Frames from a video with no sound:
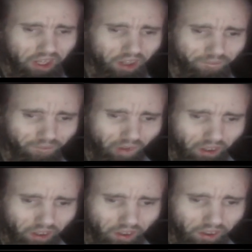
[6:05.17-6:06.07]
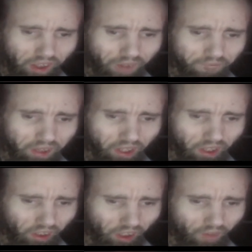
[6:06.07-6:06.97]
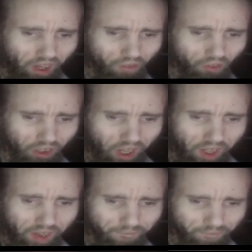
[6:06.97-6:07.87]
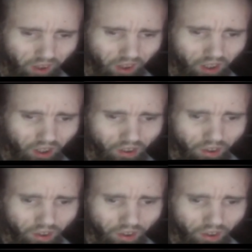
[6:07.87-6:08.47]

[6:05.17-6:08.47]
to fucking get me to come outside for